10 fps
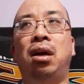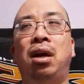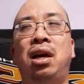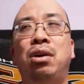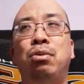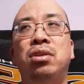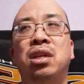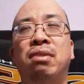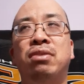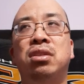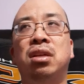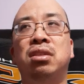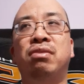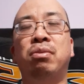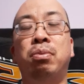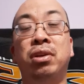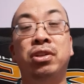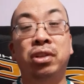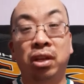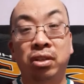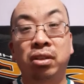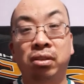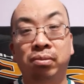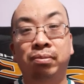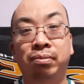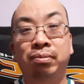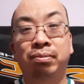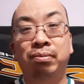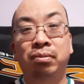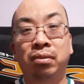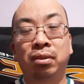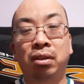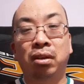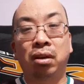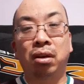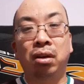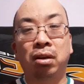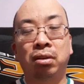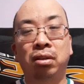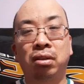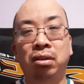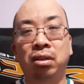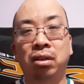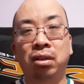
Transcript: I always have a sense of appreciation on